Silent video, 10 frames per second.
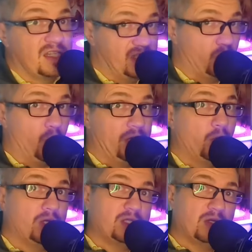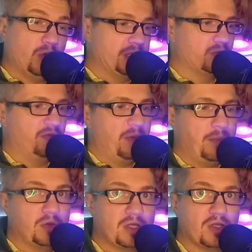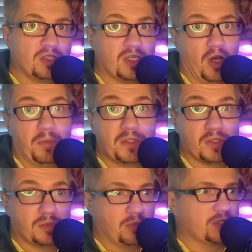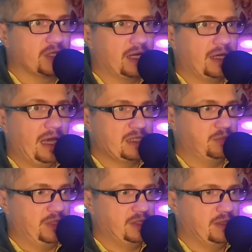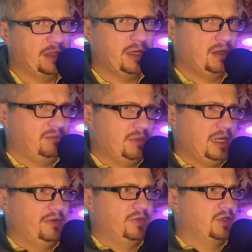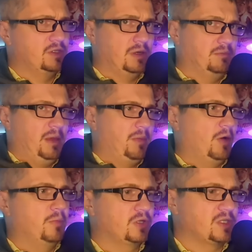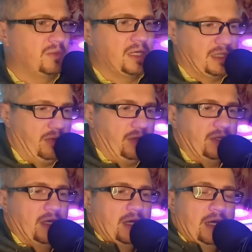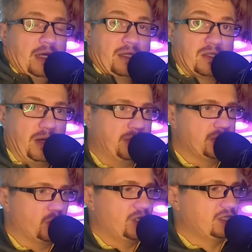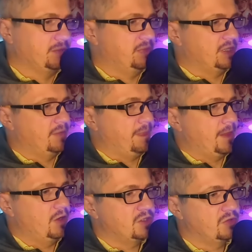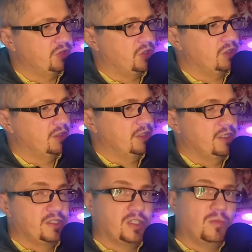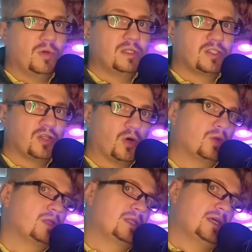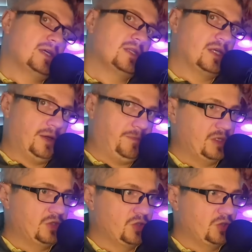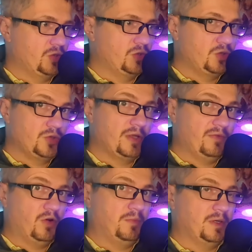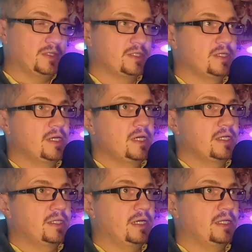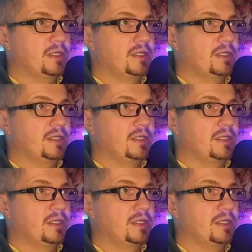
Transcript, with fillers: week was crazy with people DDoSing open source projects like Express. And other videos, and maybe I'll put some links around describing situation. But long story short, someone sold the idea to new developers that